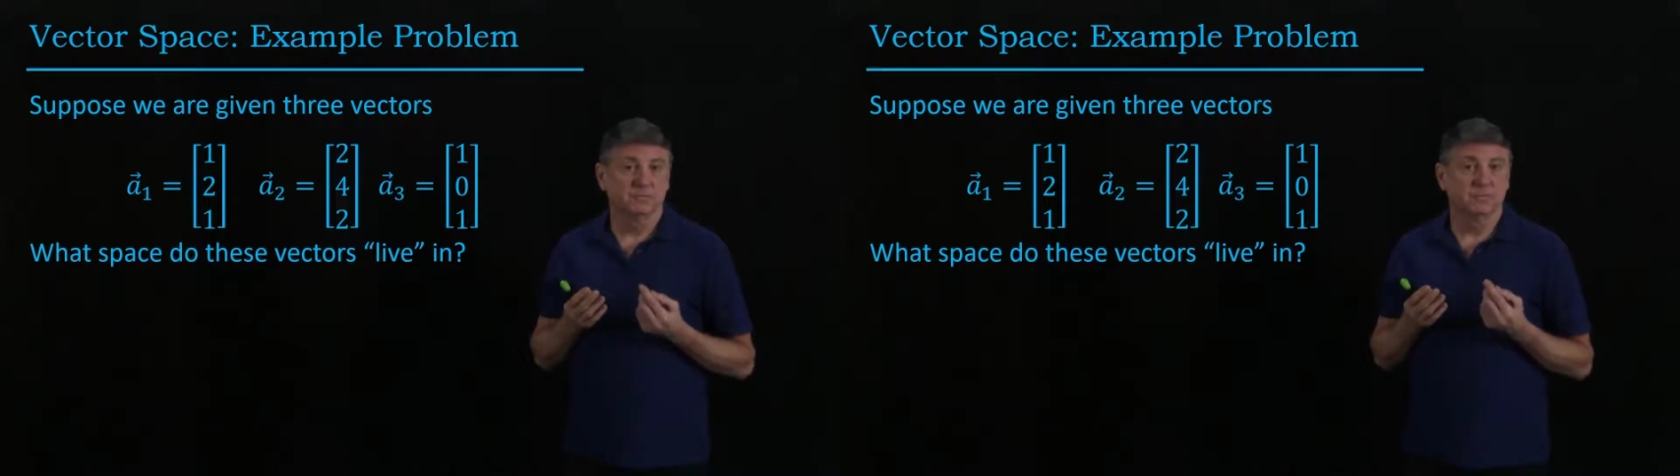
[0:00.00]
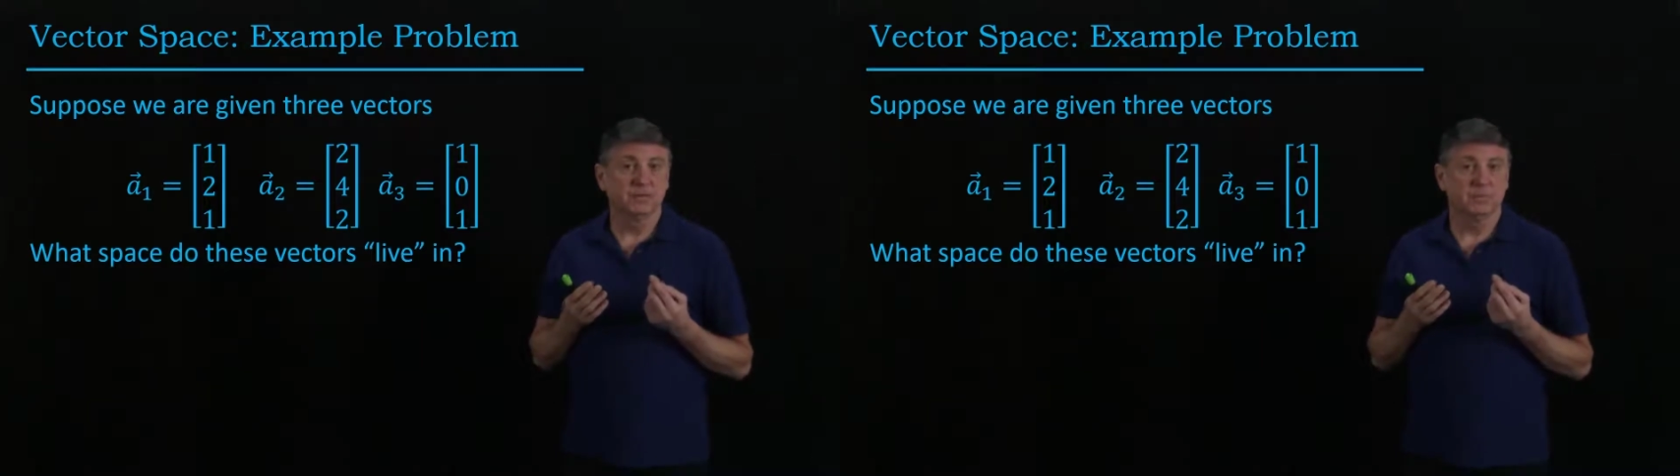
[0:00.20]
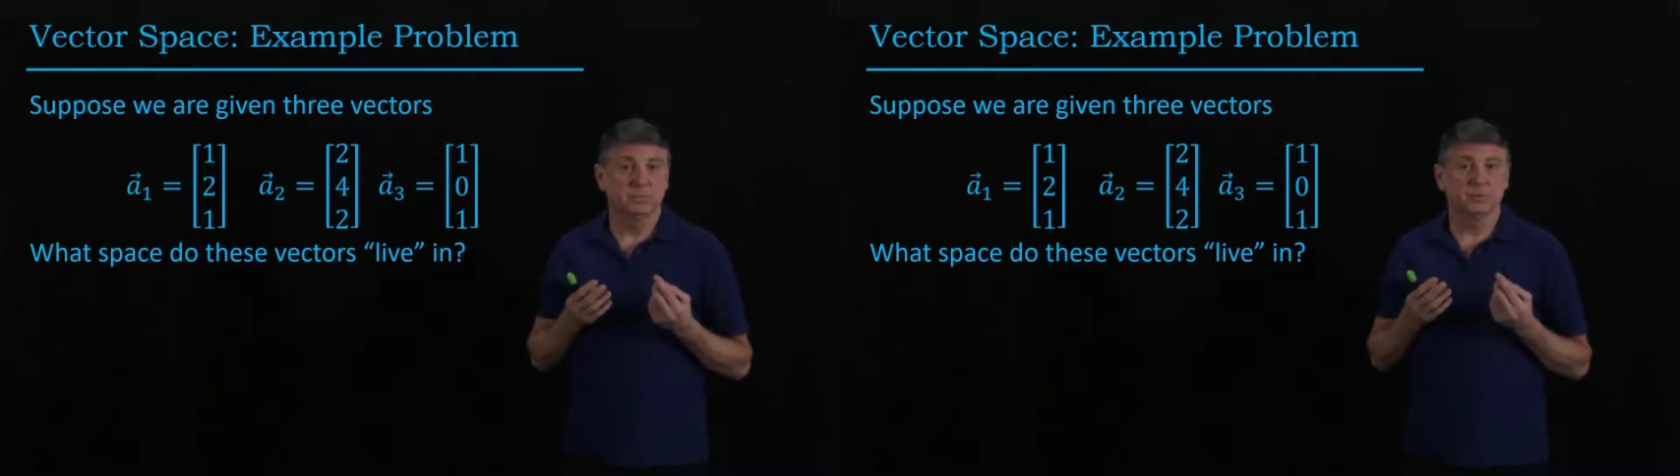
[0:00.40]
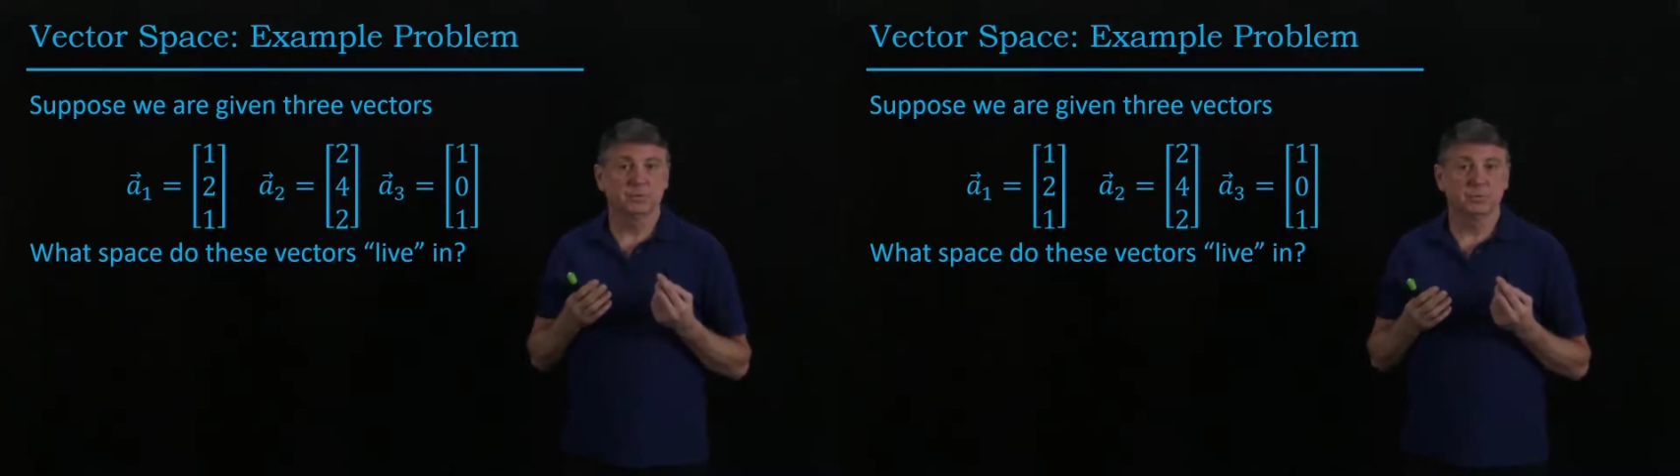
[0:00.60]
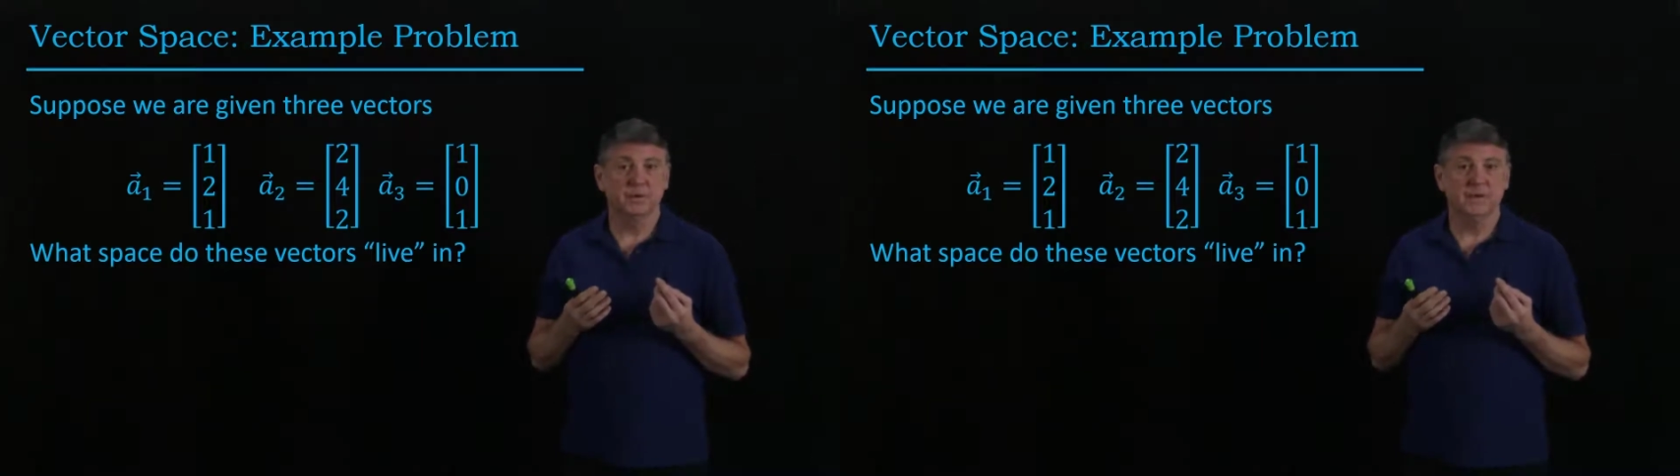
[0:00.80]
for the number
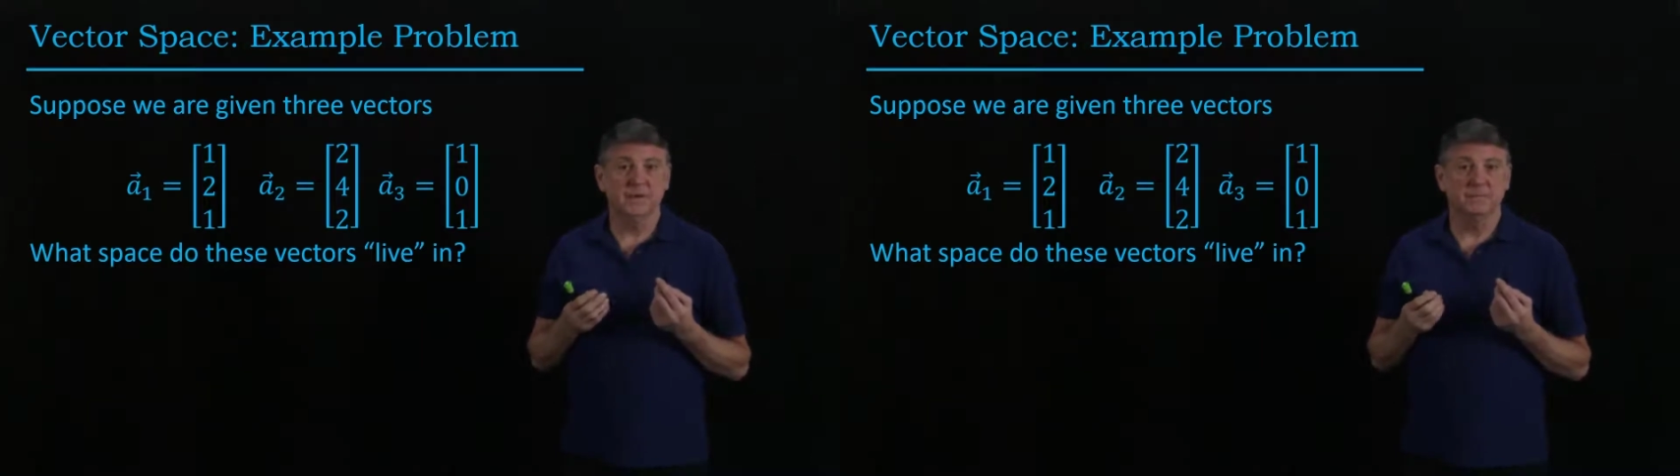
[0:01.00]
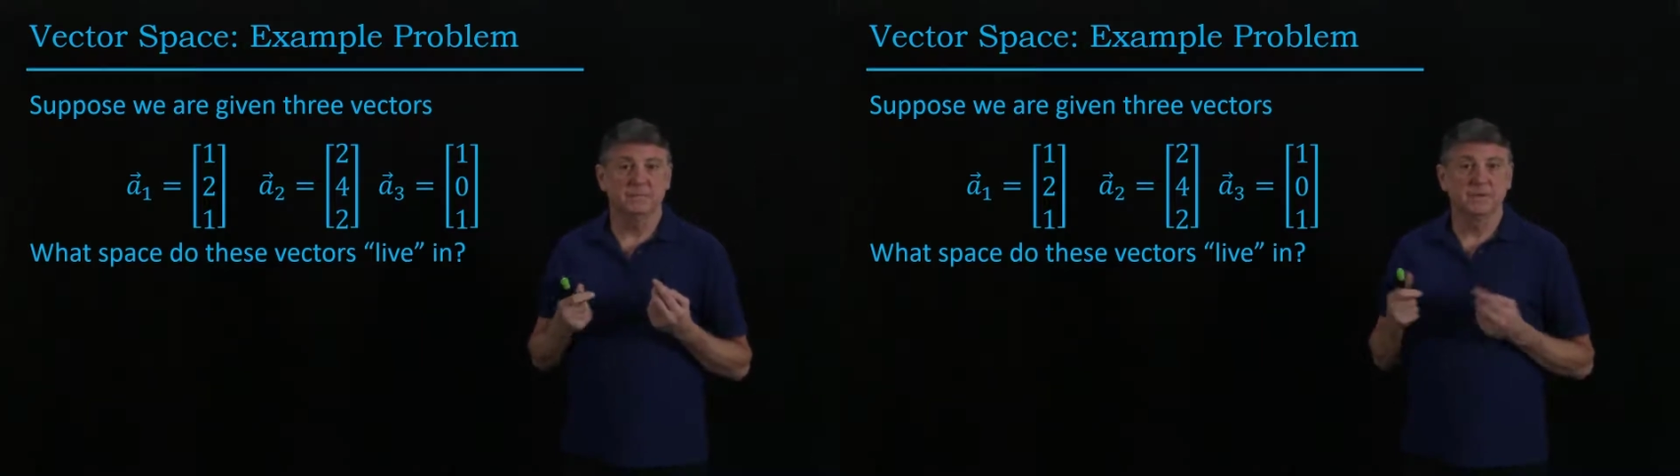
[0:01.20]
three.